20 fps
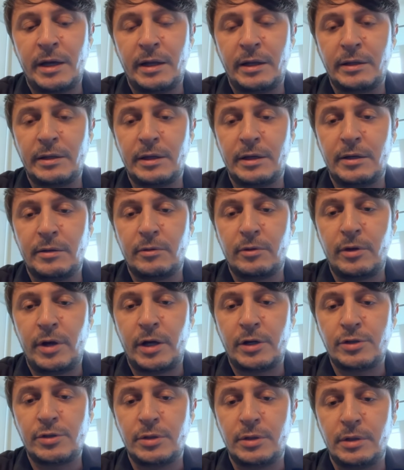getting the
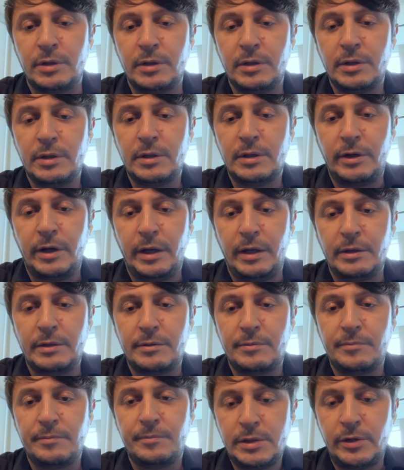connection created.